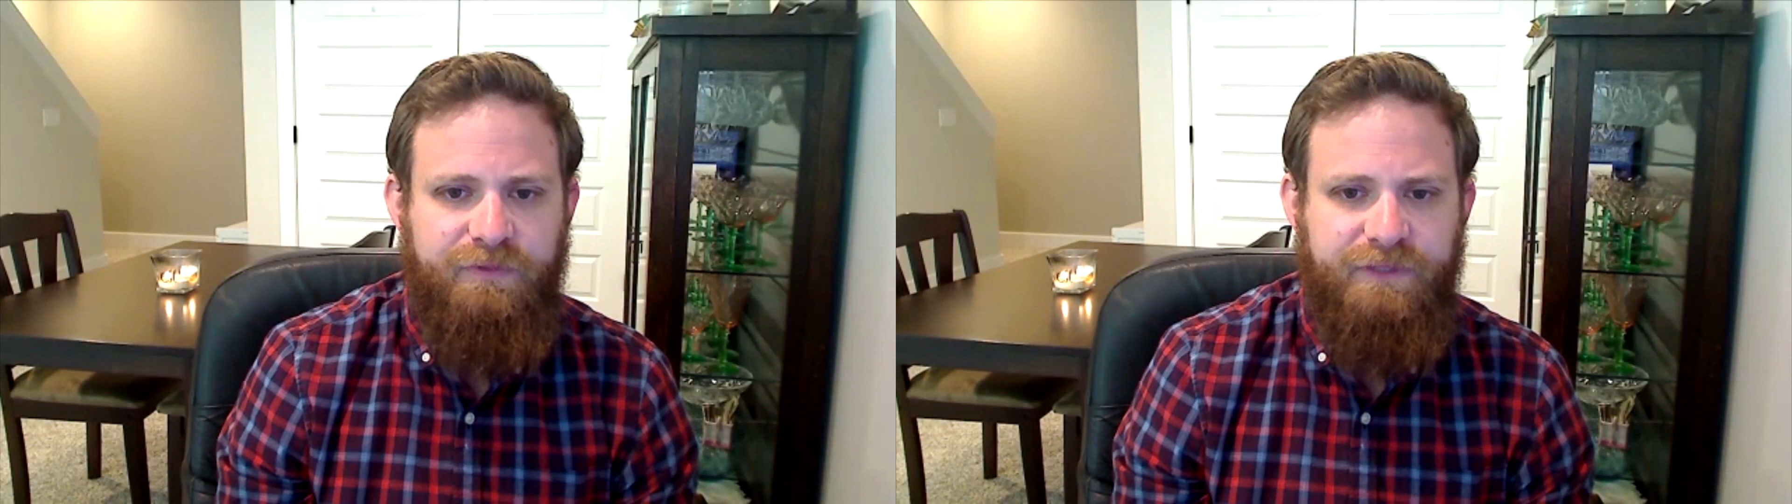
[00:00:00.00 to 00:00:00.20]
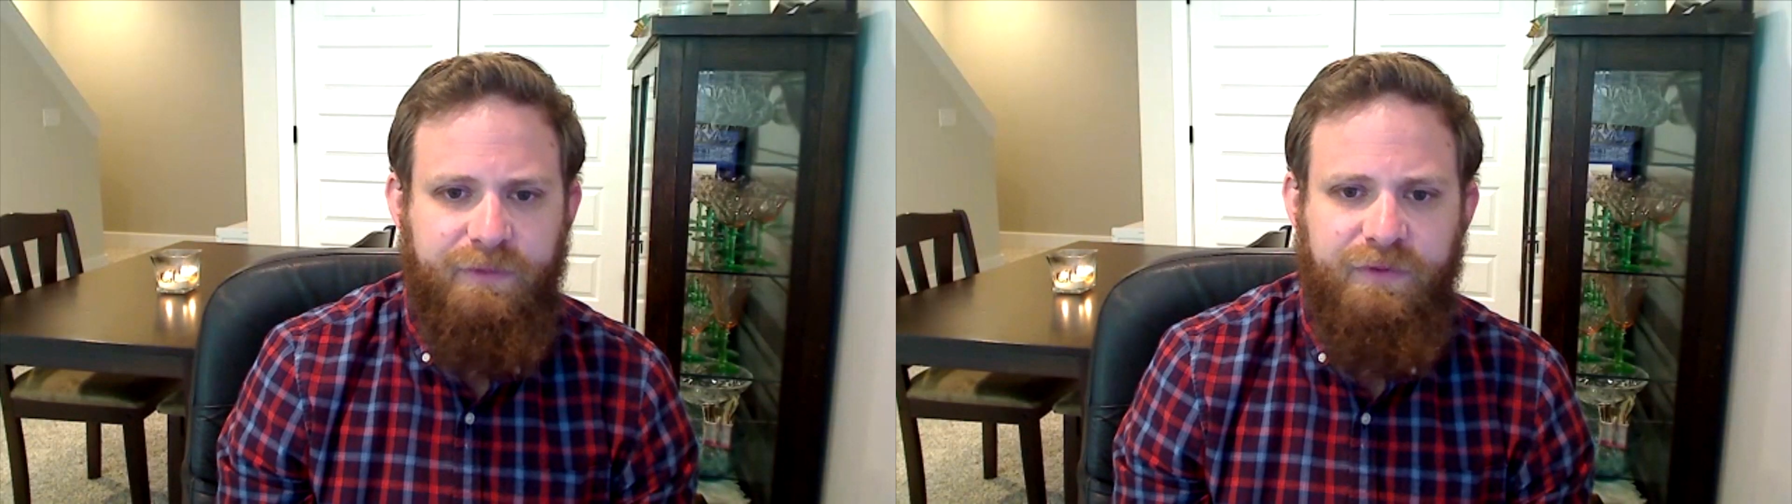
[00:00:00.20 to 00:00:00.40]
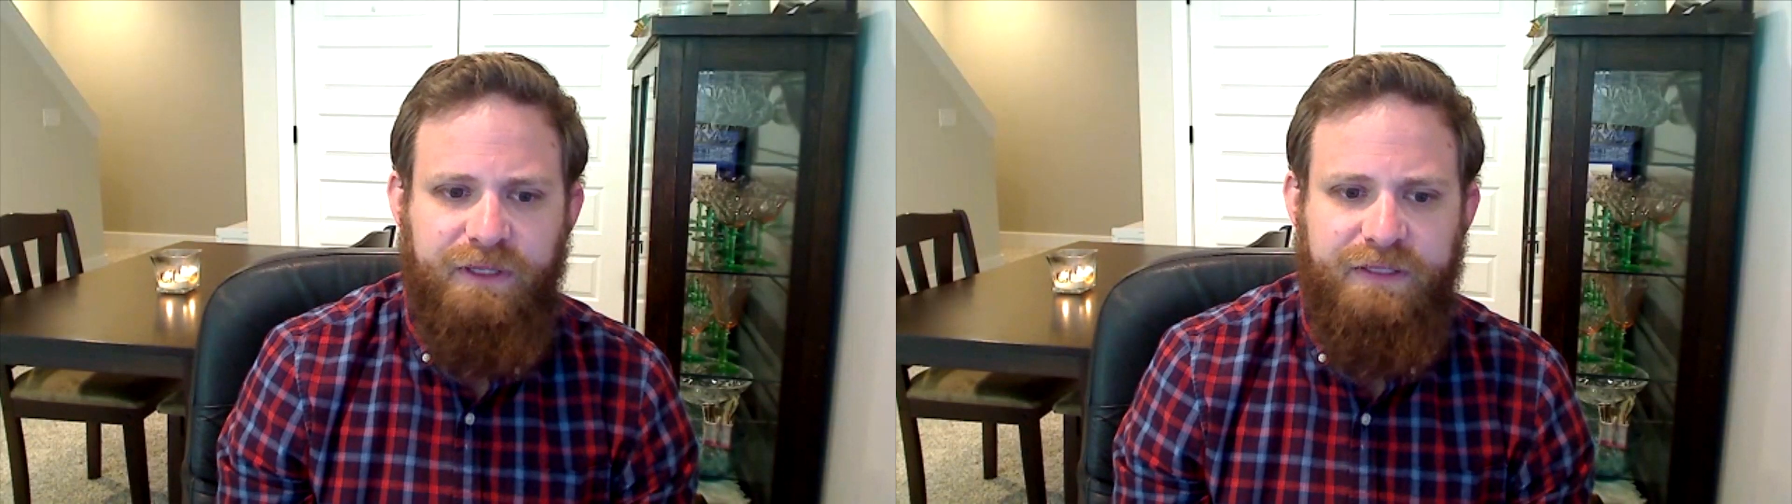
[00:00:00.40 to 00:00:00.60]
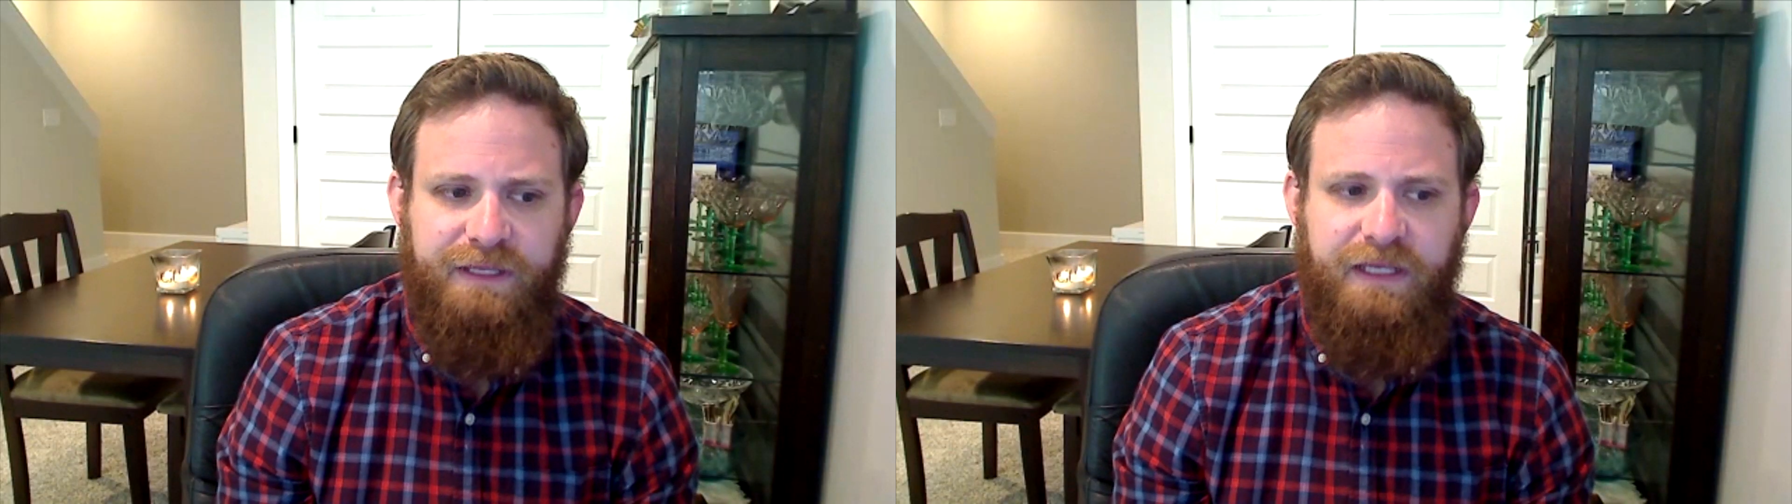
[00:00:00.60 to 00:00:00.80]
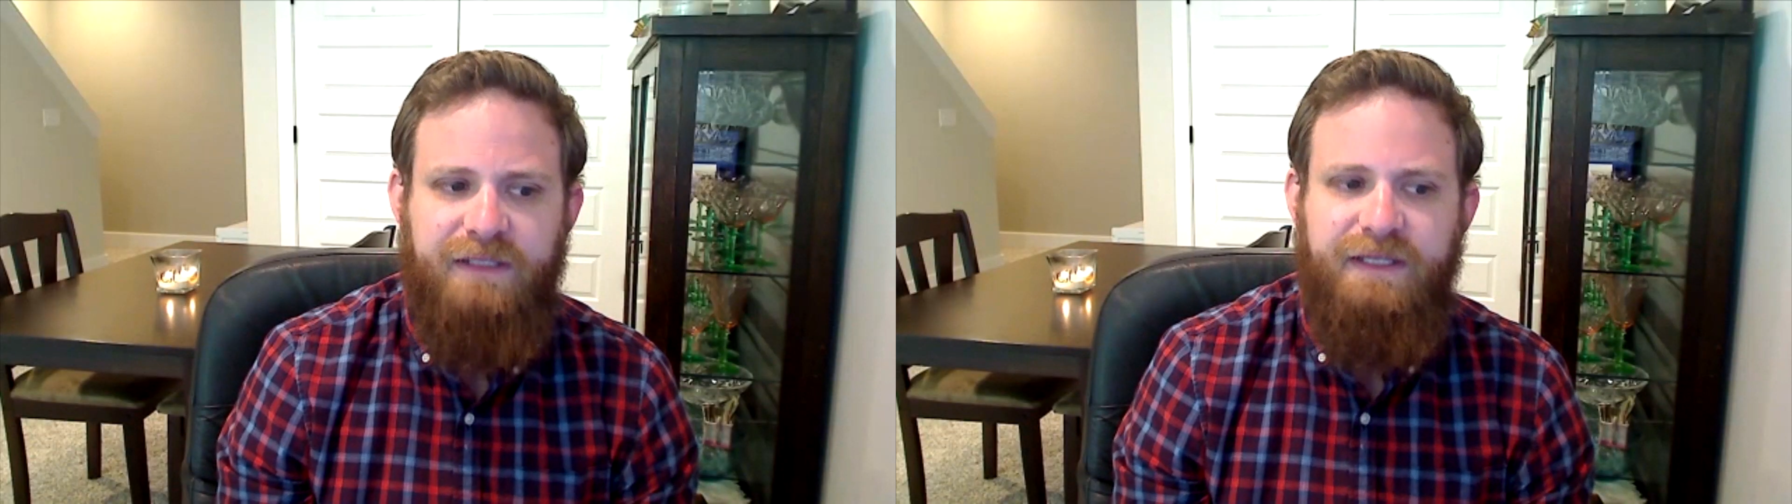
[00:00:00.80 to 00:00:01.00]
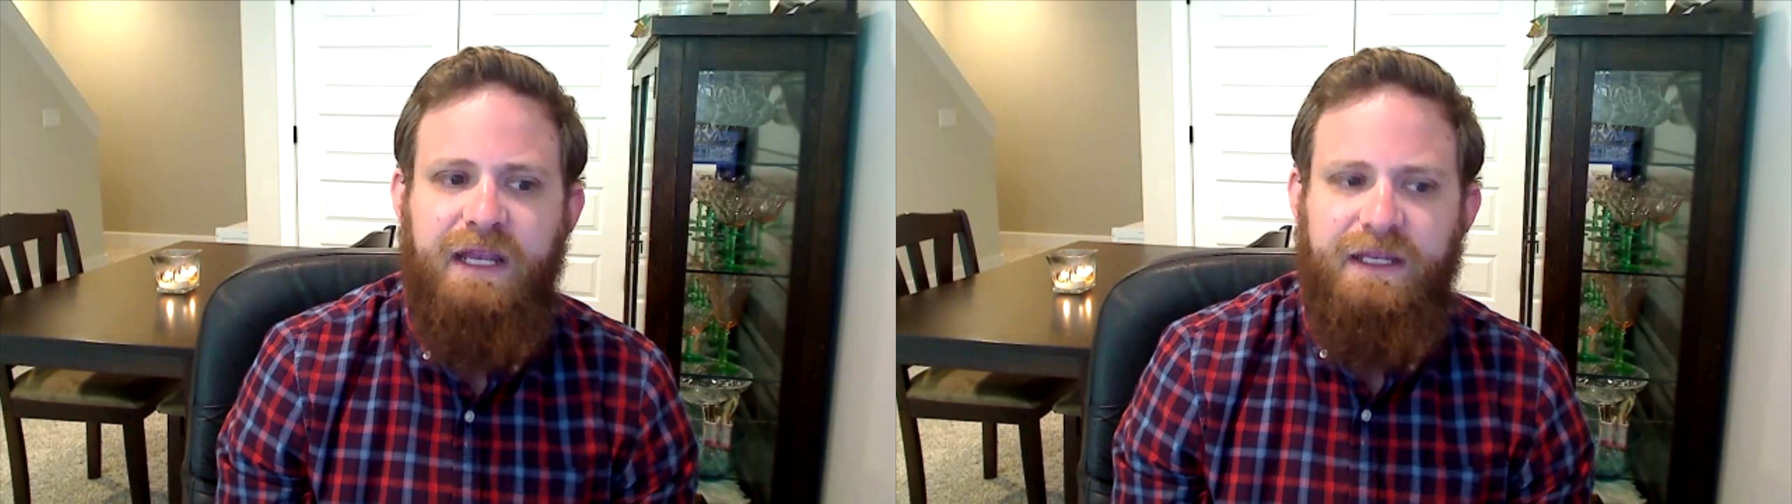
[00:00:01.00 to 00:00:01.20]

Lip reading: some of these things,